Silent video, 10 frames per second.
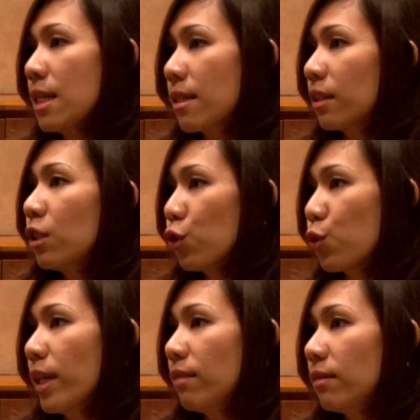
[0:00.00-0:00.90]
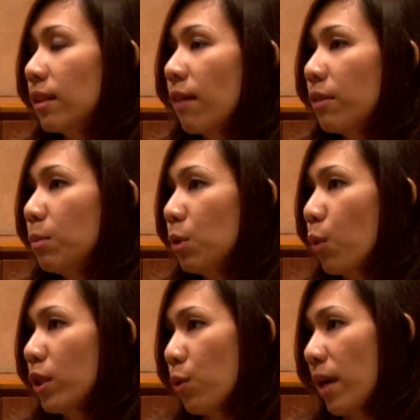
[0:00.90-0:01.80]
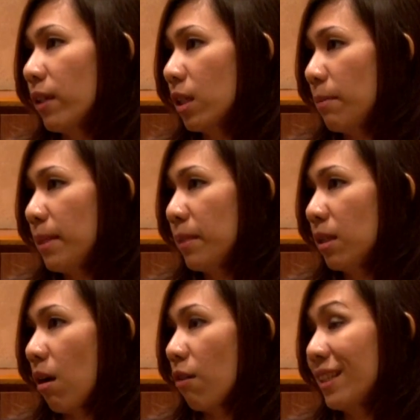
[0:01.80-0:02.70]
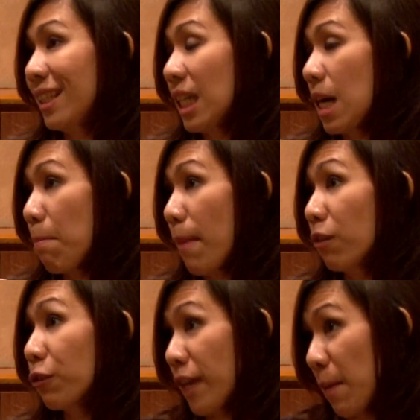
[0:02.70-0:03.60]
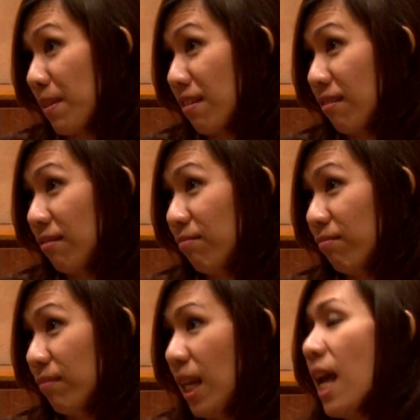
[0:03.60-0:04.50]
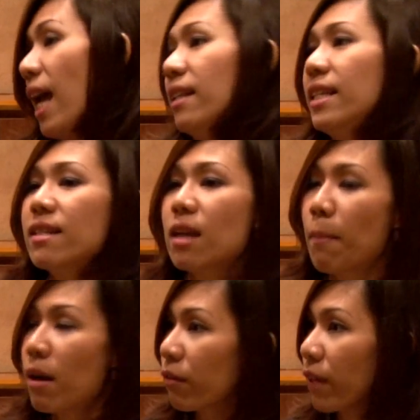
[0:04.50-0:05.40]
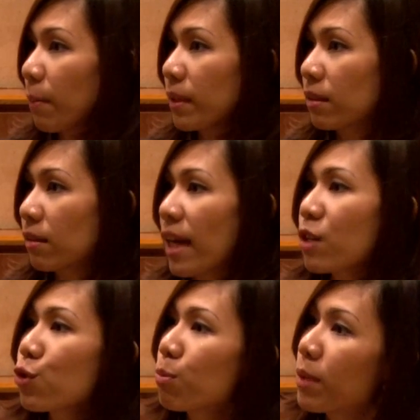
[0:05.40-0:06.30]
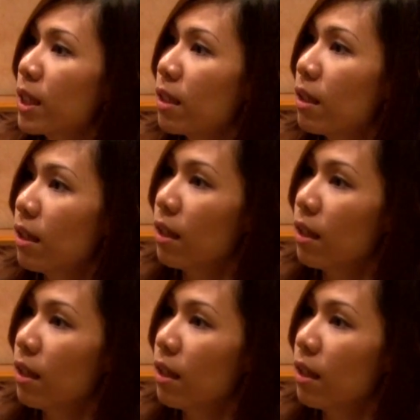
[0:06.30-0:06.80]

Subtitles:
certain trade, the government want to have a commitment of the amount of capital. And this amount of capital has to be